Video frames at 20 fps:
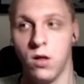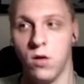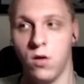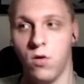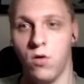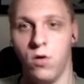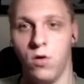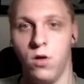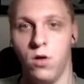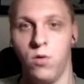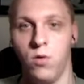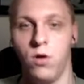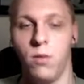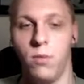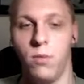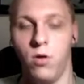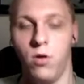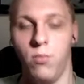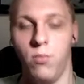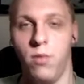or
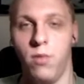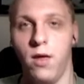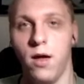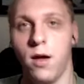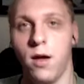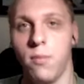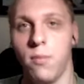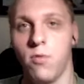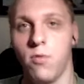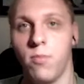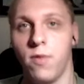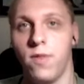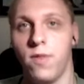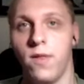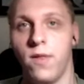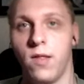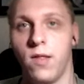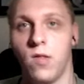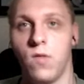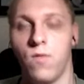UWP apps, but
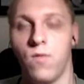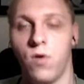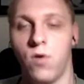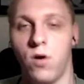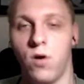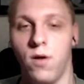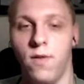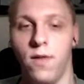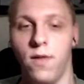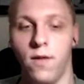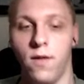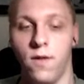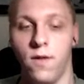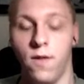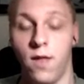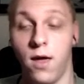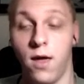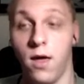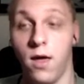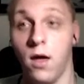that's for another
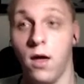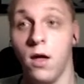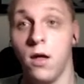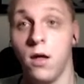day.